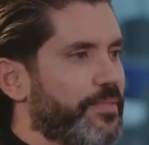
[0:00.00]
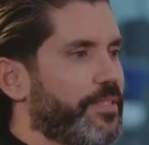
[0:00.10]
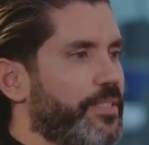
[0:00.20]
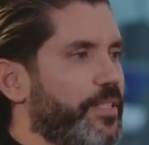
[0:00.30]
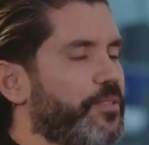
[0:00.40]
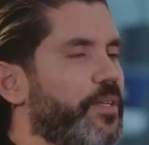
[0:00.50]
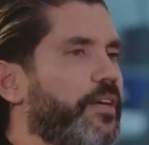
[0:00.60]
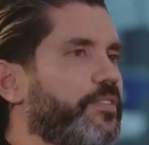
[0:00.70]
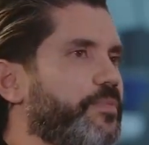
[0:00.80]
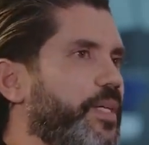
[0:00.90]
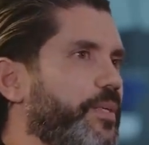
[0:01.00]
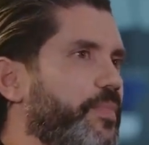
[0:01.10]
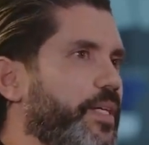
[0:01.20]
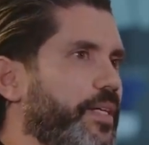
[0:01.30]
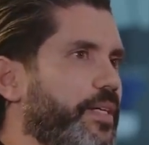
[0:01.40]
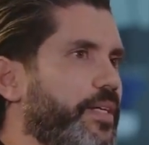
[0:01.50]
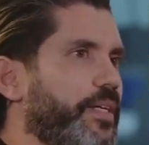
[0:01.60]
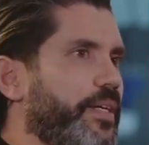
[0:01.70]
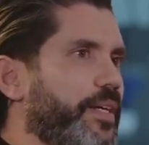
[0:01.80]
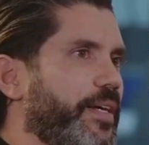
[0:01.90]
their new lives back
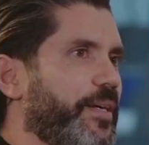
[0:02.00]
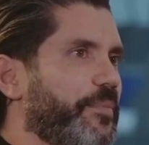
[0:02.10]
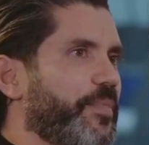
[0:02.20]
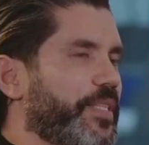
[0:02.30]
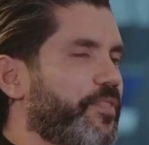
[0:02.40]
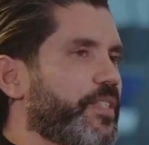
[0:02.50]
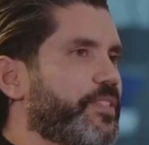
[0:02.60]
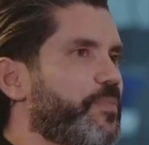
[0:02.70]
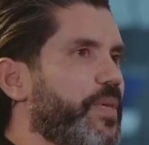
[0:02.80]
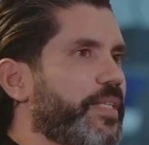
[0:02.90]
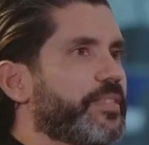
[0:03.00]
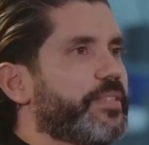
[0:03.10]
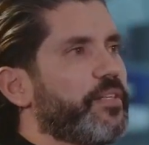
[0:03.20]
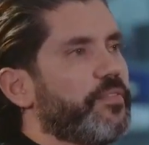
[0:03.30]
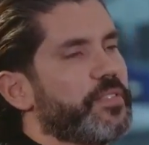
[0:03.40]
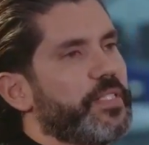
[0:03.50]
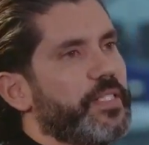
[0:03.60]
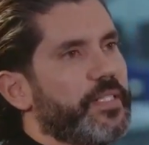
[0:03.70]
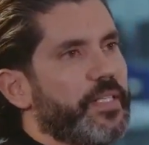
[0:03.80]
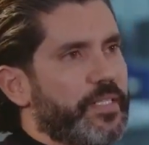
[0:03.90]
at a faster pace, then
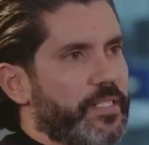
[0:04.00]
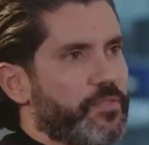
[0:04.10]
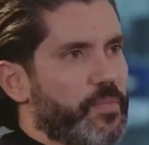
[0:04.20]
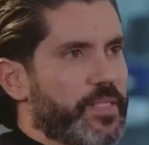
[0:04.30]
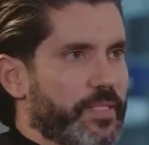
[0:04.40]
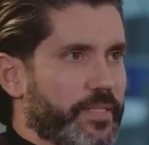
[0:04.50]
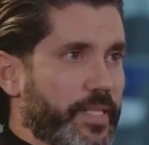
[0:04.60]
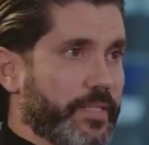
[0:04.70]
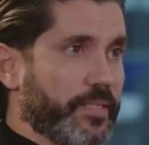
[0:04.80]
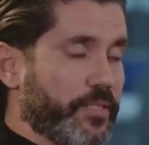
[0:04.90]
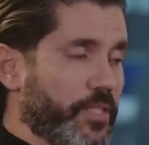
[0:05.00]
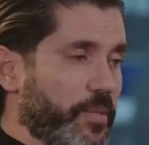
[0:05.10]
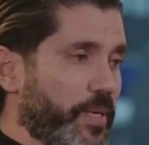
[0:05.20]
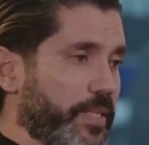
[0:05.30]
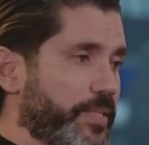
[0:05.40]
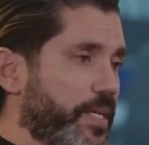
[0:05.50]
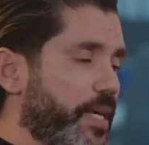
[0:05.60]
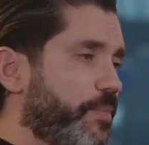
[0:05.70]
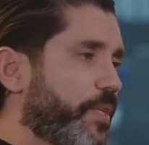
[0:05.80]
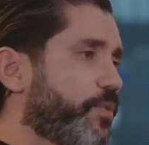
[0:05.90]
obviously this will be sustained in the share price.
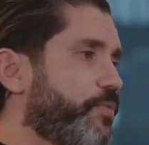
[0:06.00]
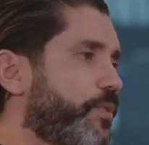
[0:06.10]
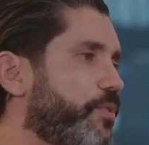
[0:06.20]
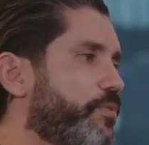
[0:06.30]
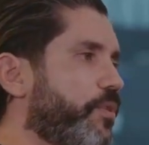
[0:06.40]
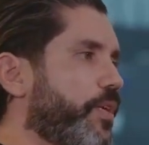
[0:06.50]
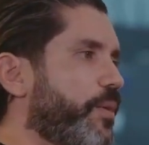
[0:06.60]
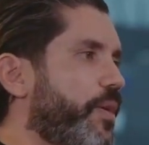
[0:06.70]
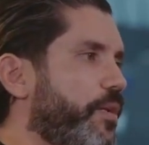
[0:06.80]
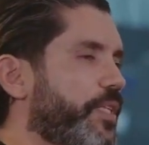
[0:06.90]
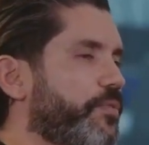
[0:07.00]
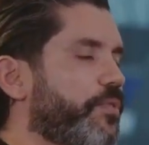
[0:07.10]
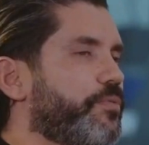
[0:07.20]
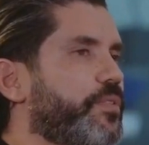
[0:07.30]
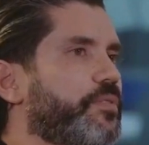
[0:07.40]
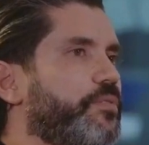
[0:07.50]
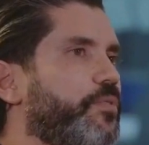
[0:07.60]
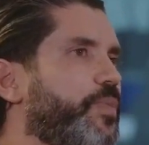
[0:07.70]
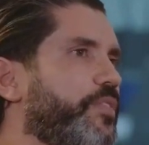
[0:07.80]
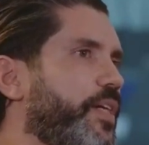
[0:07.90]
But what we do talk about and what we
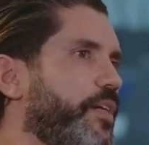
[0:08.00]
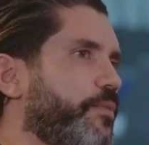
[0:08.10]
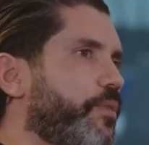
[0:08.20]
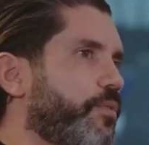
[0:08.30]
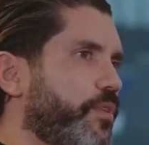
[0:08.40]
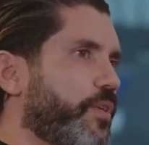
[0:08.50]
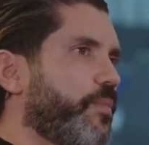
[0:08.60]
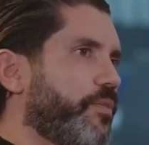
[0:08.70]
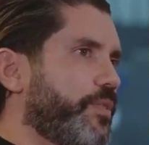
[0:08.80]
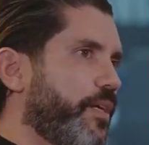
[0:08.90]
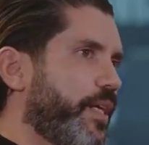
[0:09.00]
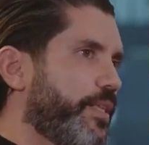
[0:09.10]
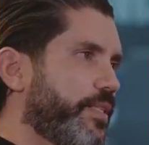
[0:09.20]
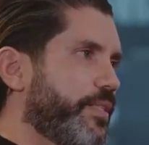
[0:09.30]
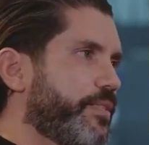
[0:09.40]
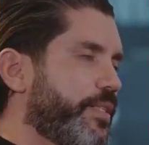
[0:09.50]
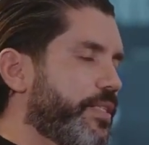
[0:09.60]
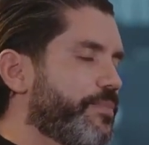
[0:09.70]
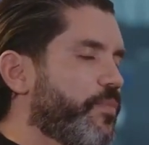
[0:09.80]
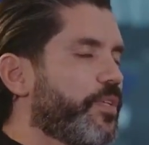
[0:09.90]
do prefer when we talk about the airline industry
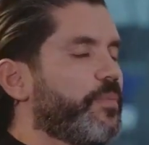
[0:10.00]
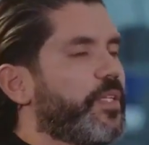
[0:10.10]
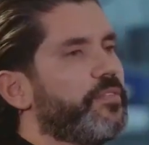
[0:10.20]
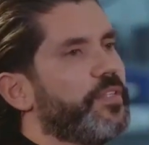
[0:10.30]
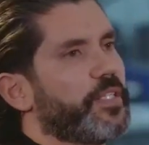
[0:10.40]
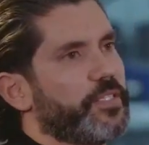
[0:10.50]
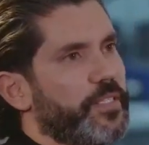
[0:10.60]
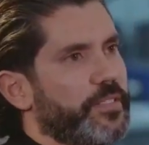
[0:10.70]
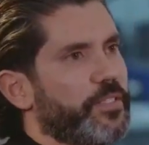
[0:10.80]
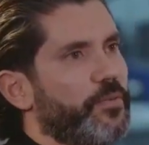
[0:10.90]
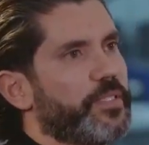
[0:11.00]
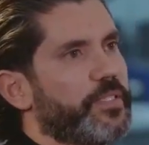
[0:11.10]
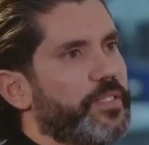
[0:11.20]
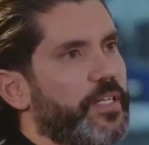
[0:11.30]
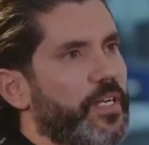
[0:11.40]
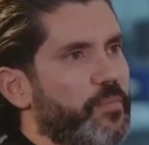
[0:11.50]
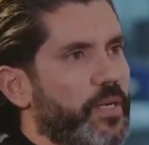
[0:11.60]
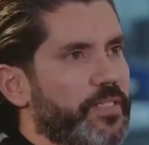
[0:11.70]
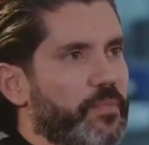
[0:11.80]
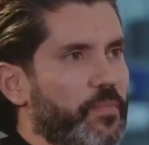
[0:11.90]
is more the manufacturers. So it's
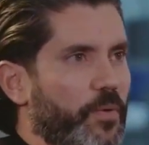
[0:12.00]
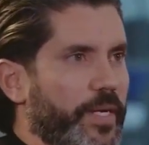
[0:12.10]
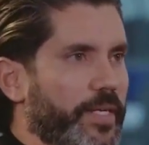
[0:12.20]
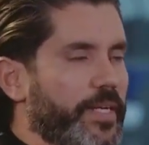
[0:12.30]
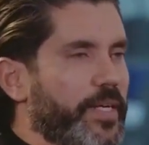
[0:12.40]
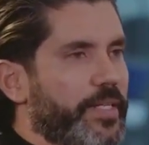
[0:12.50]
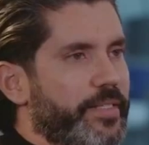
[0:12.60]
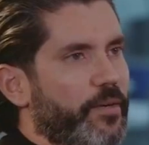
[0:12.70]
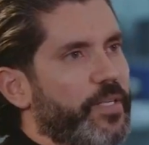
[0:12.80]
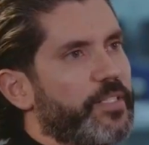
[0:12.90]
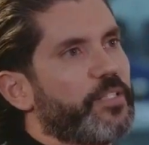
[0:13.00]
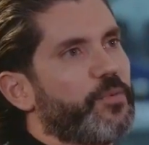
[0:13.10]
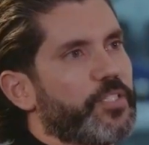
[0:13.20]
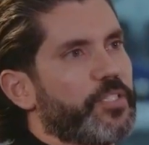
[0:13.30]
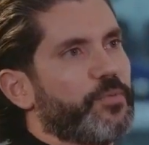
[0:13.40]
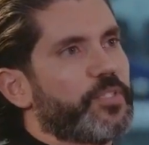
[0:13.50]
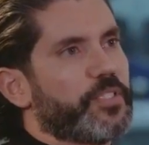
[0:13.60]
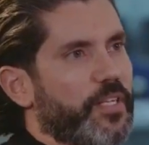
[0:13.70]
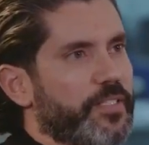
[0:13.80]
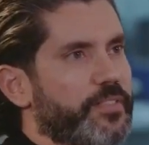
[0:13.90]
Airbus and Boeing. Now another question which
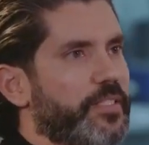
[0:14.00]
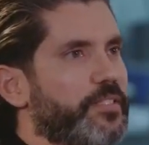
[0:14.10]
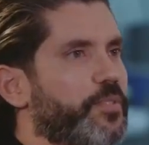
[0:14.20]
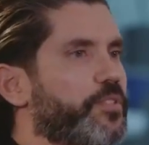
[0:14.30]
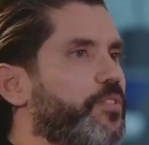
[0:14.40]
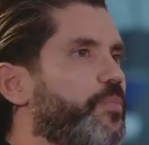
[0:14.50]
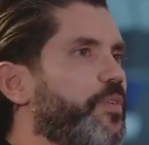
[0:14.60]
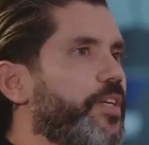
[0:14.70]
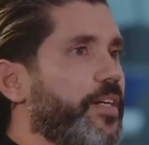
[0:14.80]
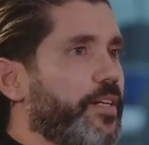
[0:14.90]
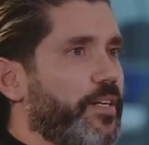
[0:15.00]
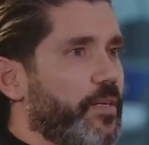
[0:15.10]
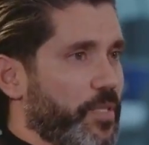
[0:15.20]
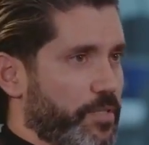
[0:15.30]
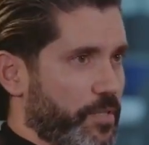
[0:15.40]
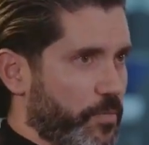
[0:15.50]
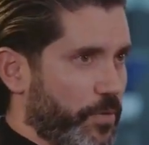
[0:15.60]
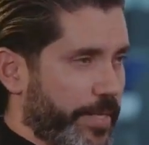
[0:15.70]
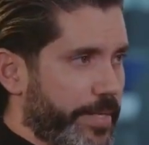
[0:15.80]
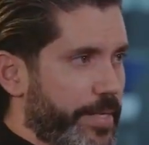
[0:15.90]
is asked is, which do you prefer, Airbus or Boeing?